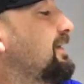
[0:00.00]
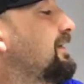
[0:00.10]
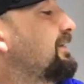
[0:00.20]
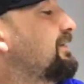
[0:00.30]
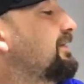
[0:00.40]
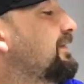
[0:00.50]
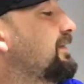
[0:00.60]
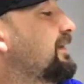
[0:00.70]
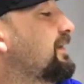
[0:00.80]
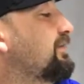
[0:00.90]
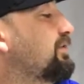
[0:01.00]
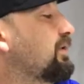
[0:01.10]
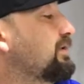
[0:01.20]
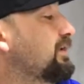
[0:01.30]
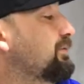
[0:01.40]
This is the
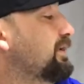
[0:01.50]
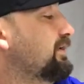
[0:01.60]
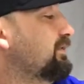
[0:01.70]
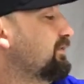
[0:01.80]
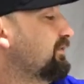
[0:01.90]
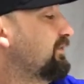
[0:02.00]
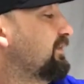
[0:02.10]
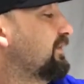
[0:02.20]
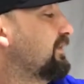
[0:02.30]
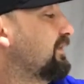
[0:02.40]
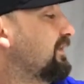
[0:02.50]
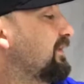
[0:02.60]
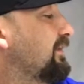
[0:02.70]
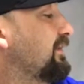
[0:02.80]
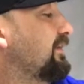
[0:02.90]
trunk lid we used
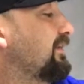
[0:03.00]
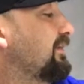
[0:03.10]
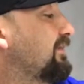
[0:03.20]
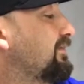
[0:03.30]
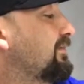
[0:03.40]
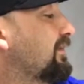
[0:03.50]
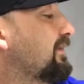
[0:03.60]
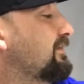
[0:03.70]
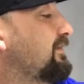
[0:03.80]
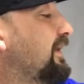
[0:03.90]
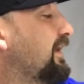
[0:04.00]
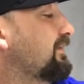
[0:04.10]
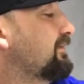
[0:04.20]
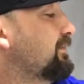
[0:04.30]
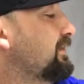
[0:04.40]
for our
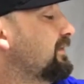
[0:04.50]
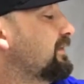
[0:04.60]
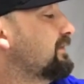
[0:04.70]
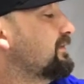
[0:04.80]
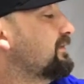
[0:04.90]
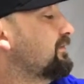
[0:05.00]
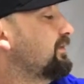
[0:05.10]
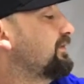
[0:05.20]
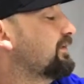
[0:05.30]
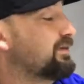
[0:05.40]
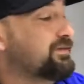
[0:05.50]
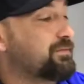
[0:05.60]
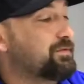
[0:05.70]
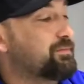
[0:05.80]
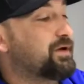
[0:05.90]
test. We took this
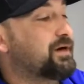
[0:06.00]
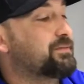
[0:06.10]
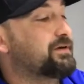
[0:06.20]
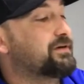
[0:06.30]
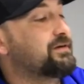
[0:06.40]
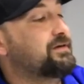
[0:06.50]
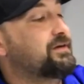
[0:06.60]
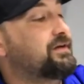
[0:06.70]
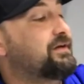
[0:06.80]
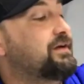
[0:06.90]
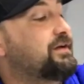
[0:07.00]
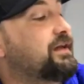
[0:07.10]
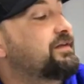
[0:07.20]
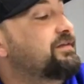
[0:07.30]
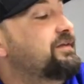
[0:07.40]
up to Barber and
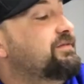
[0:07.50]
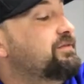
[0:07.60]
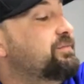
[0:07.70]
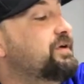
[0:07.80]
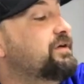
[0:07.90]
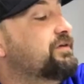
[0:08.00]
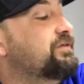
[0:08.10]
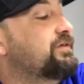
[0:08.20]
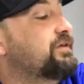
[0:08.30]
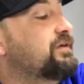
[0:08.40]
let Stephen Pierce